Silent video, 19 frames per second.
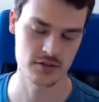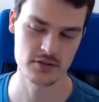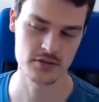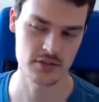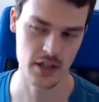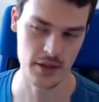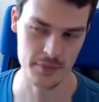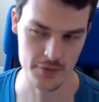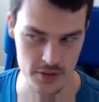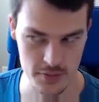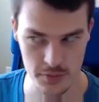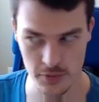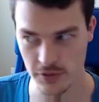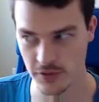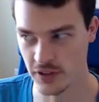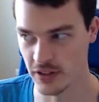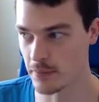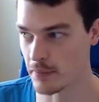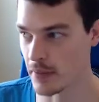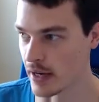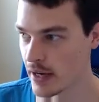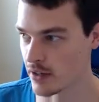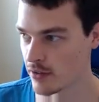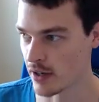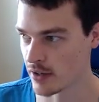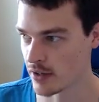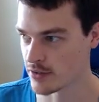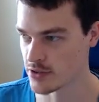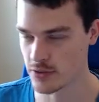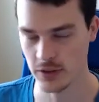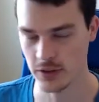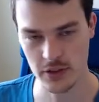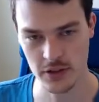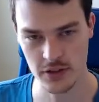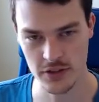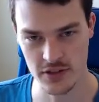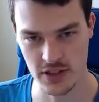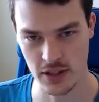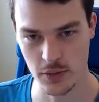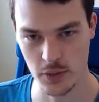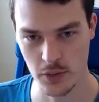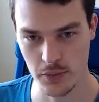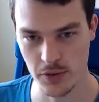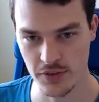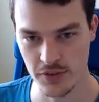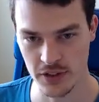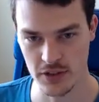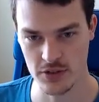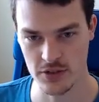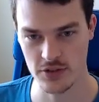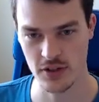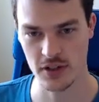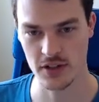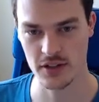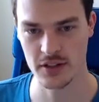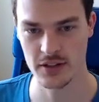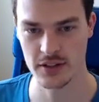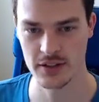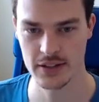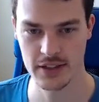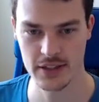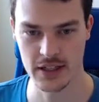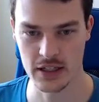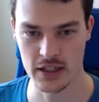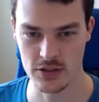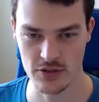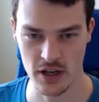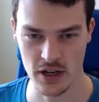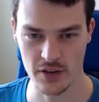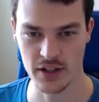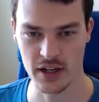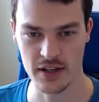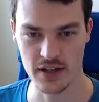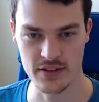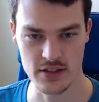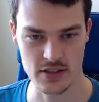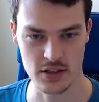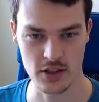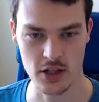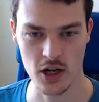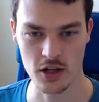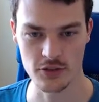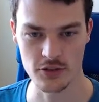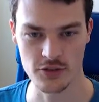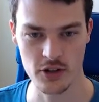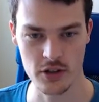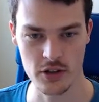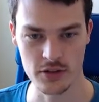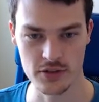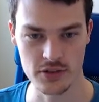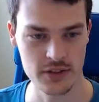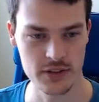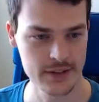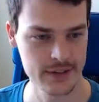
I'm just moving the background. So it looks like we're moving the truck and driving on this long road.